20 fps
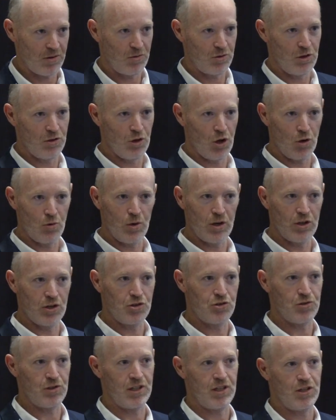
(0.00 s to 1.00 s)
you know where you're
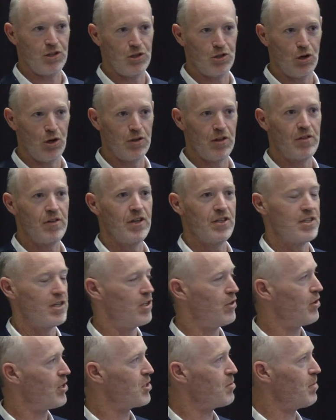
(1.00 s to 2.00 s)
drilling, you know the things that
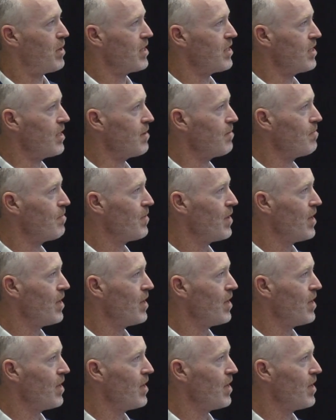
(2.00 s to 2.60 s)
you're expecting.